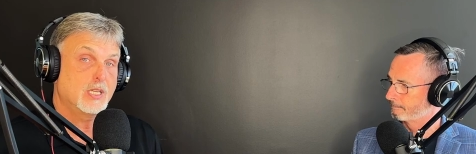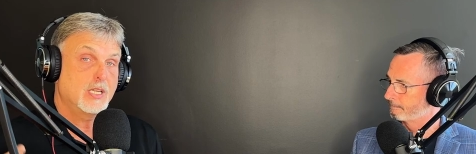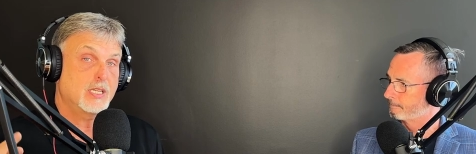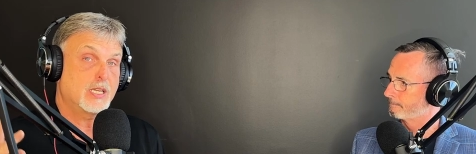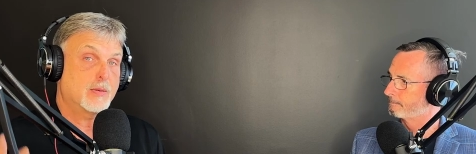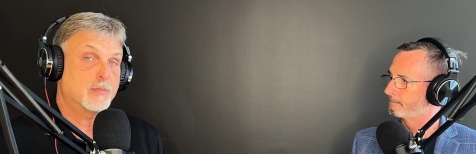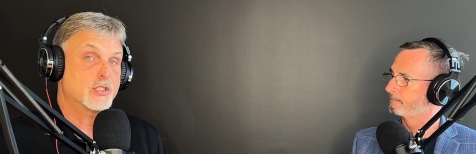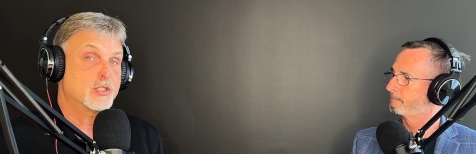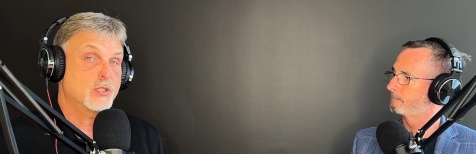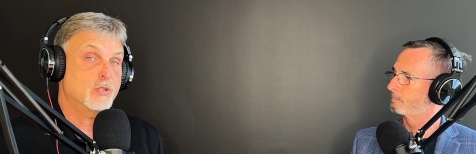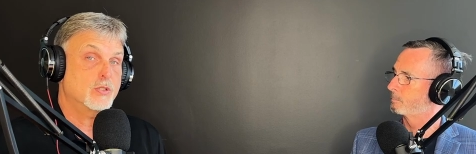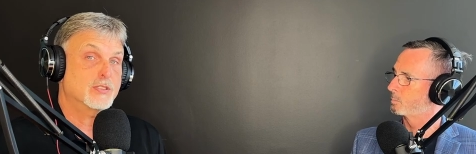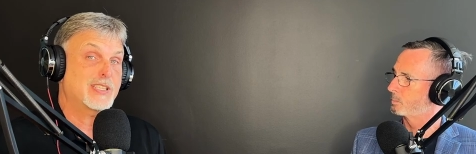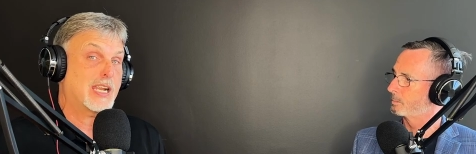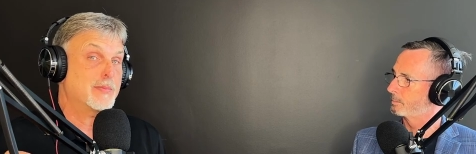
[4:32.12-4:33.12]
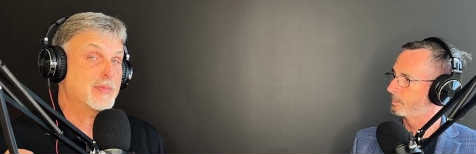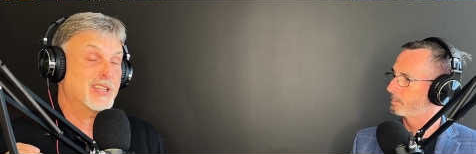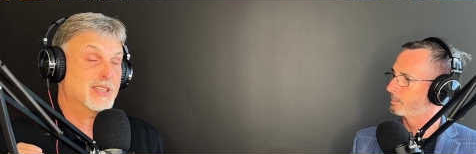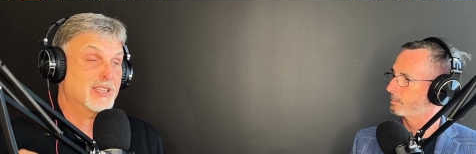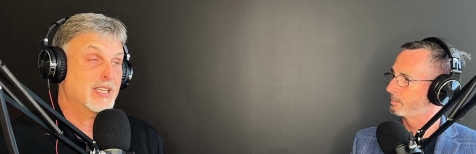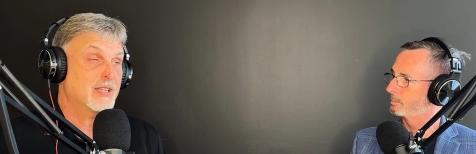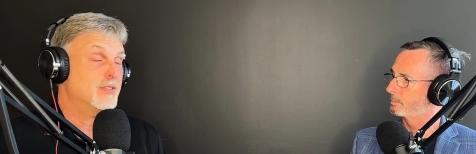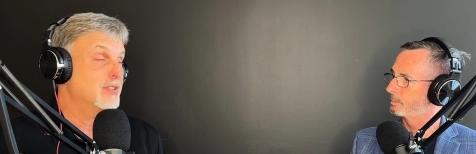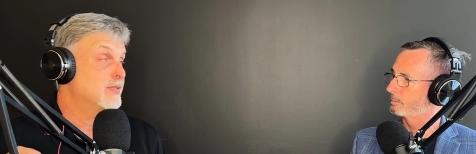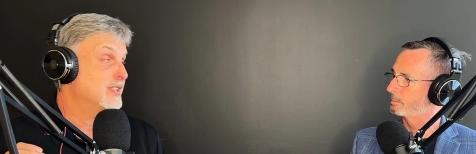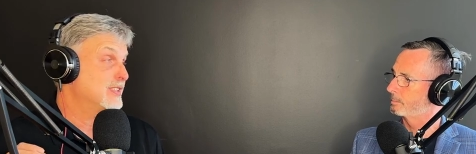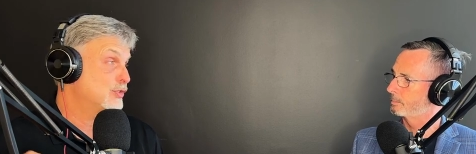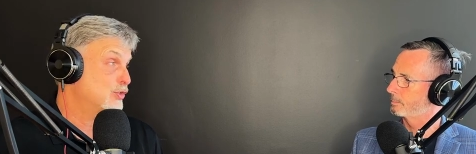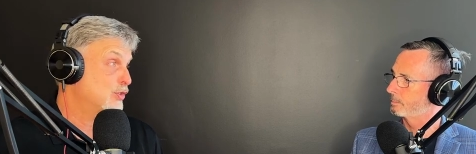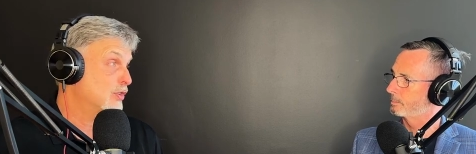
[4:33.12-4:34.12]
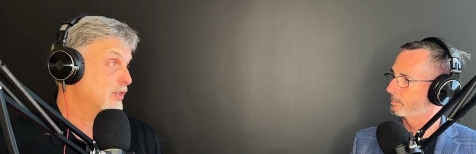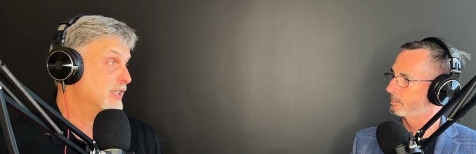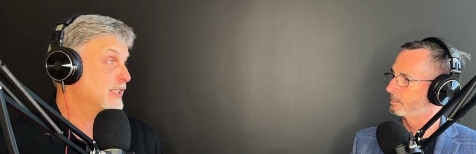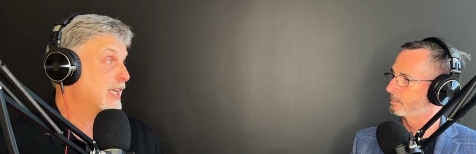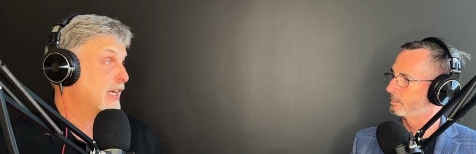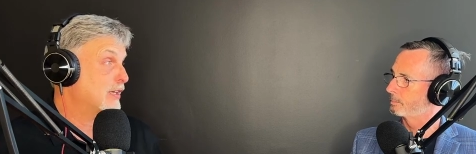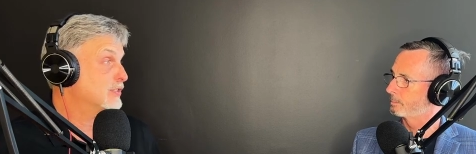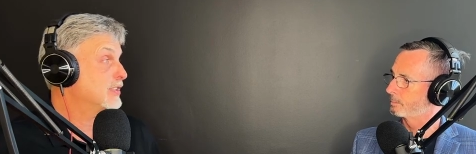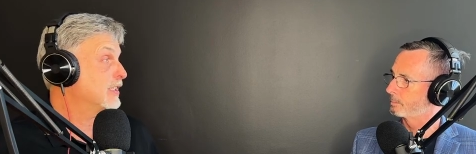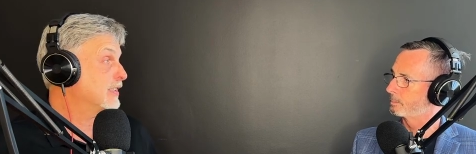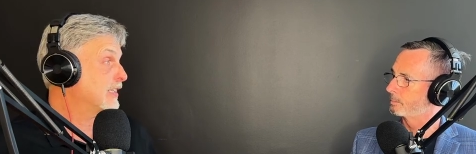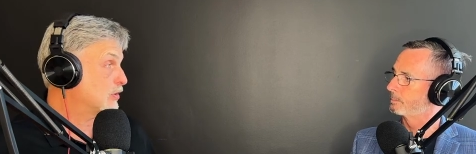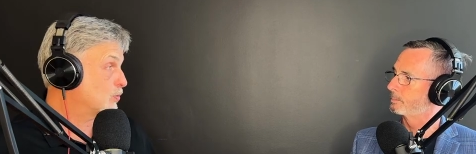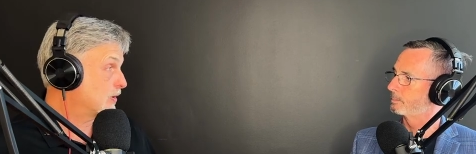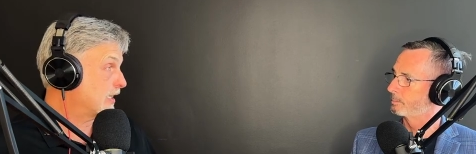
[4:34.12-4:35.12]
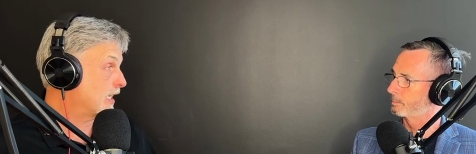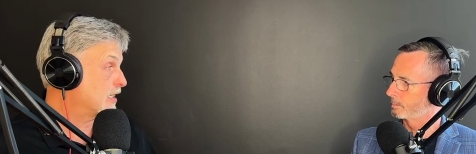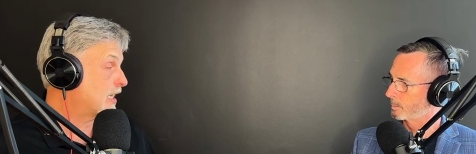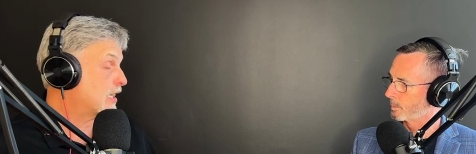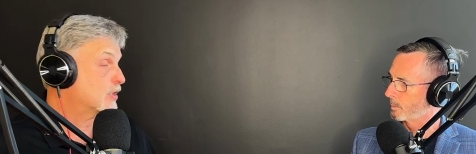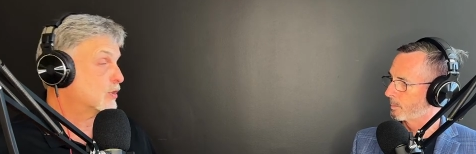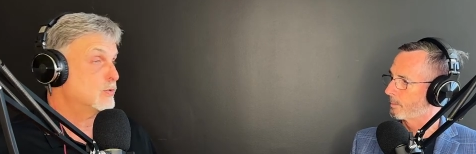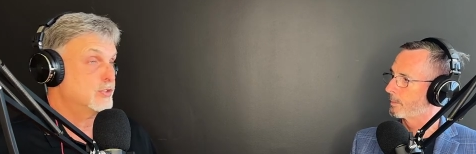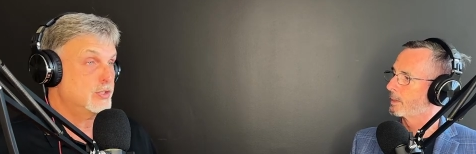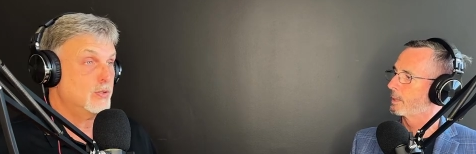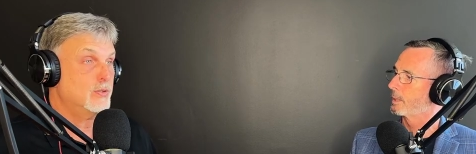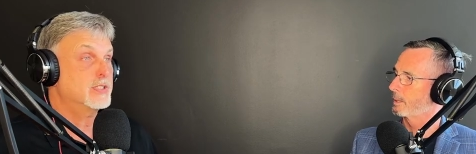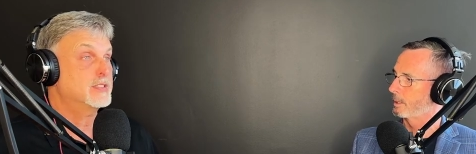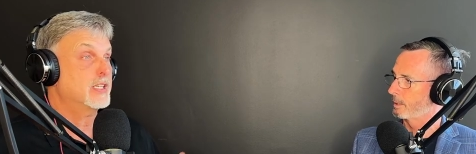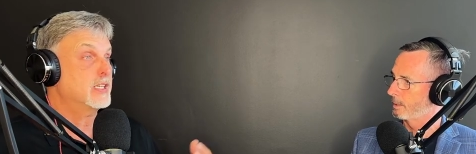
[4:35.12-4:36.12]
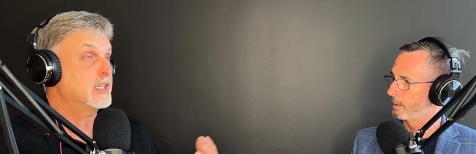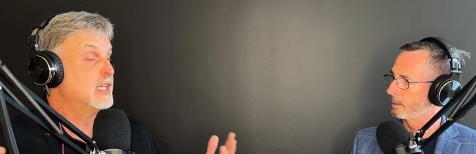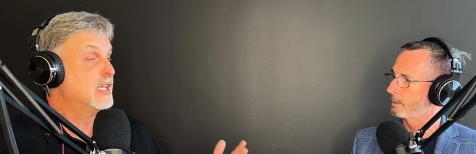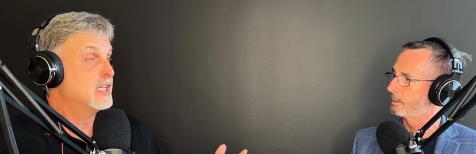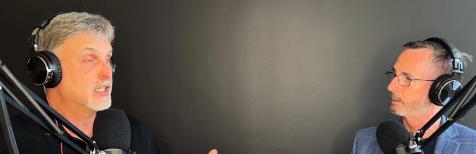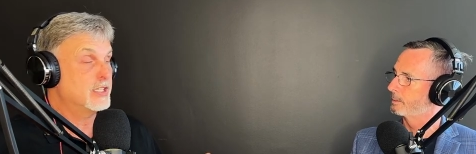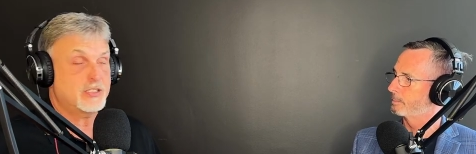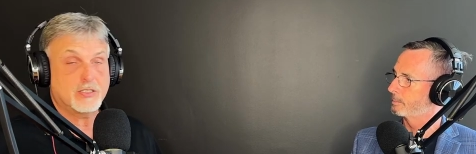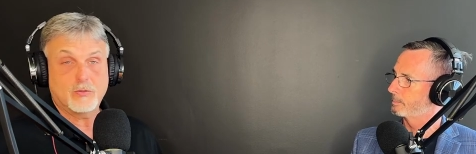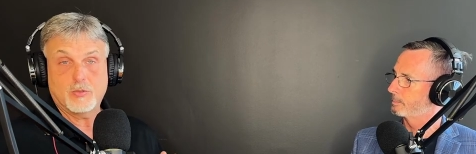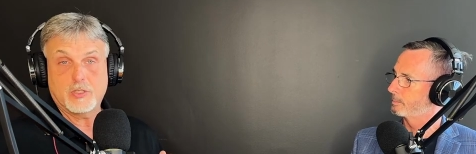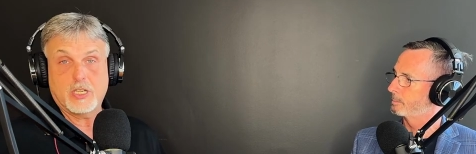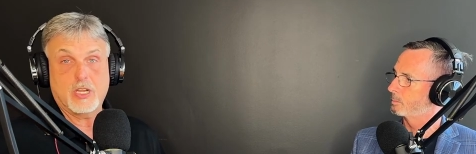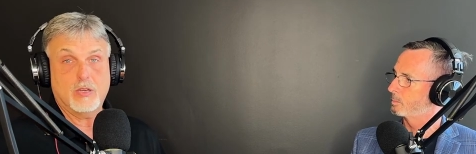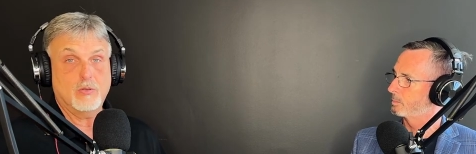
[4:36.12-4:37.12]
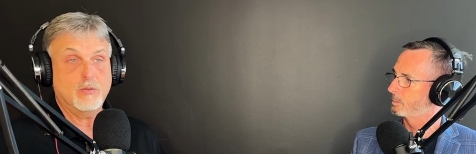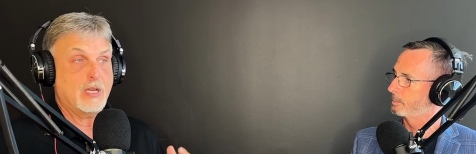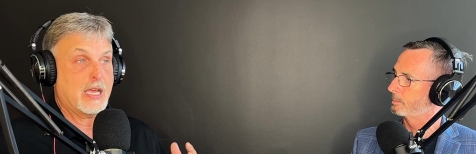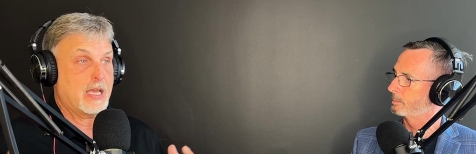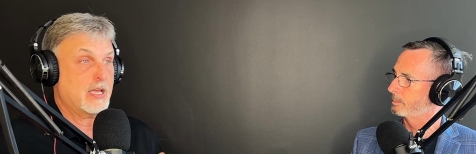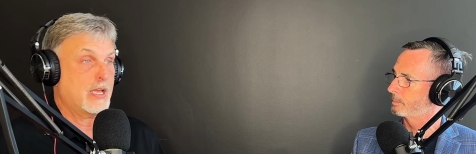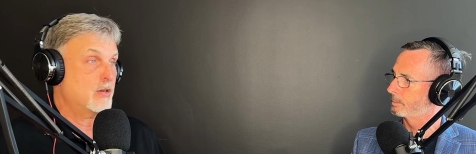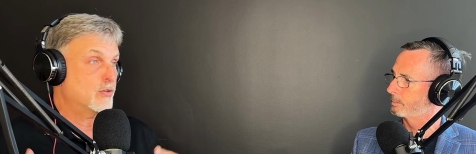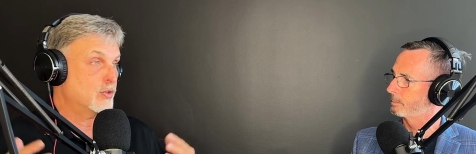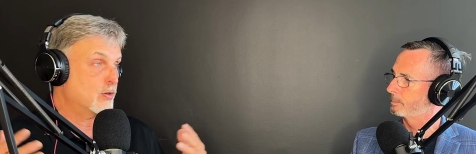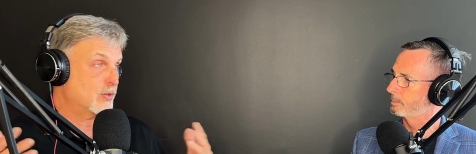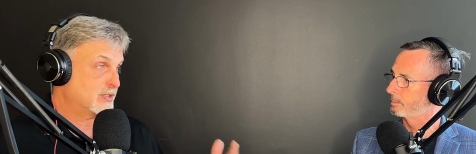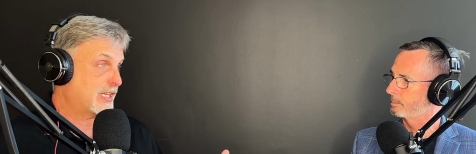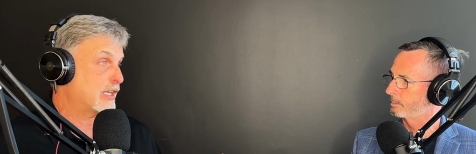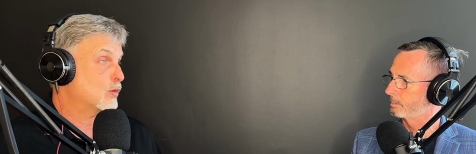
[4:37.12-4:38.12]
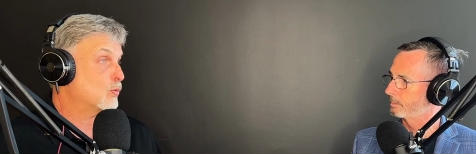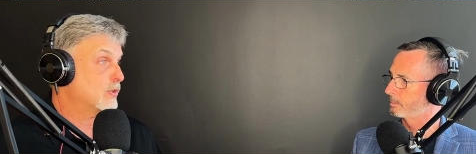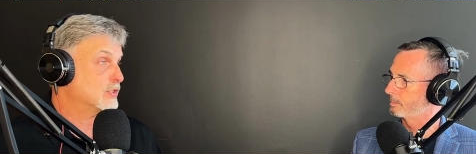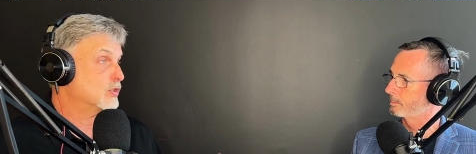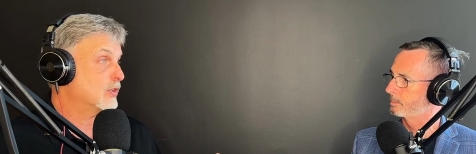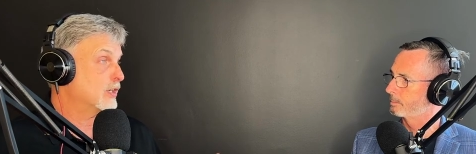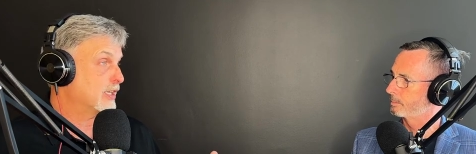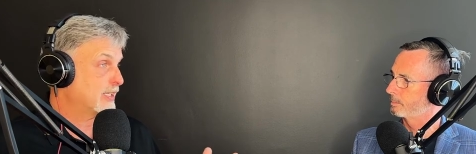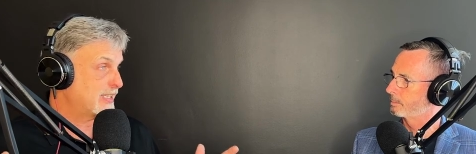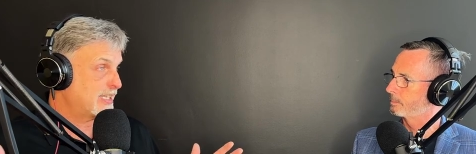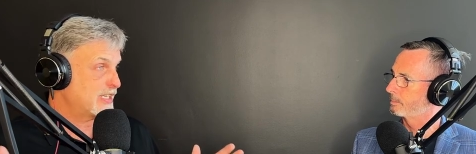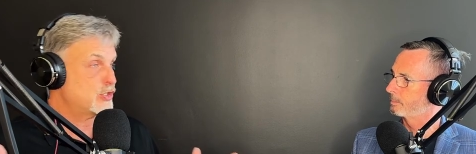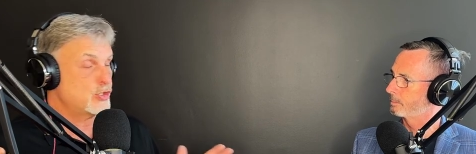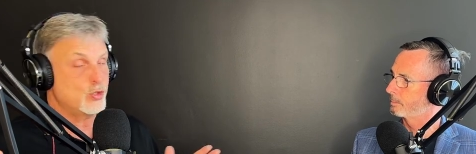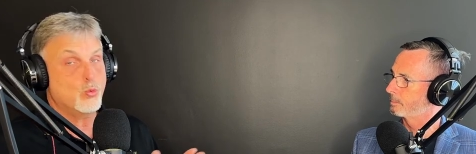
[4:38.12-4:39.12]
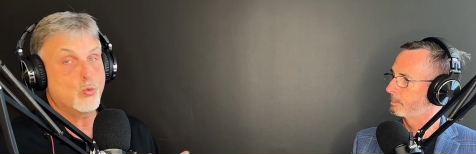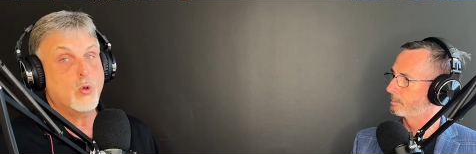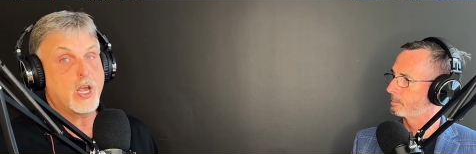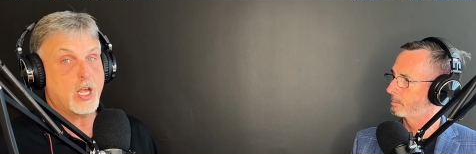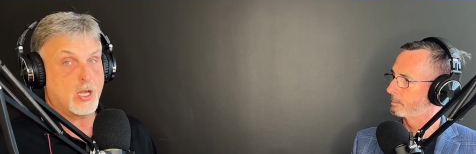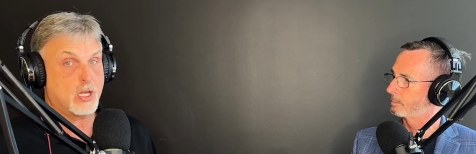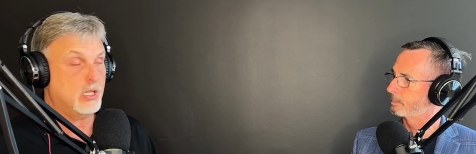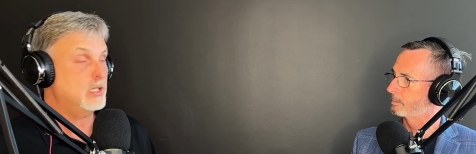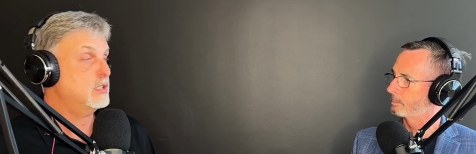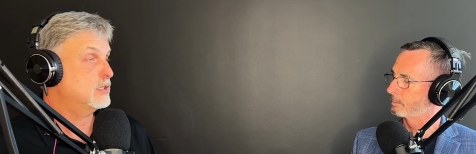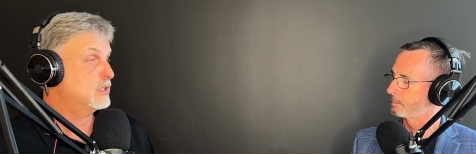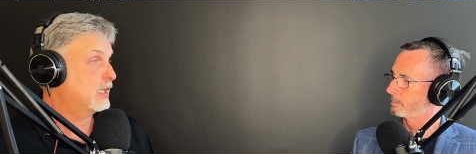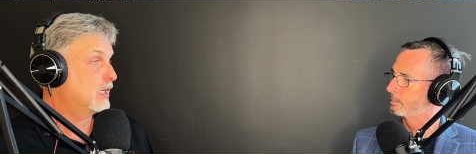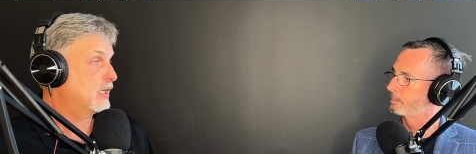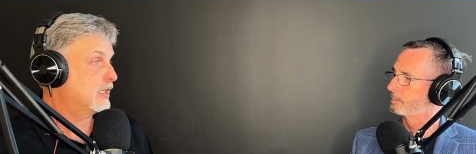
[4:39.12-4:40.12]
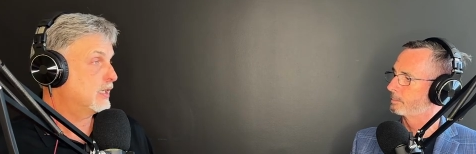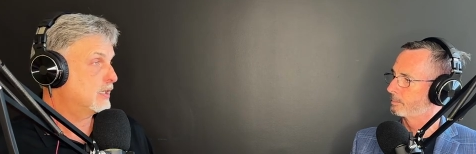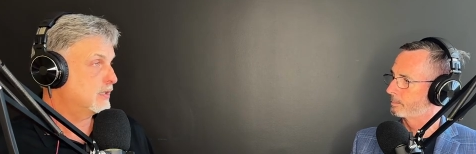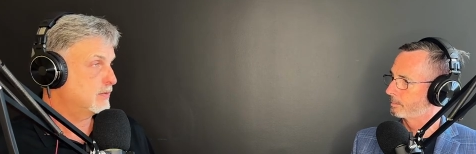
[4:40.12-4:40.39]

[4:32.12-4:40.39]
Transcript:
Speaker 1: Number two, there's got to be a level of uncertainty at the outset, and that's what that doctor was doing, is saying, listen, you know, I don't know exactly what's going to get you well uh,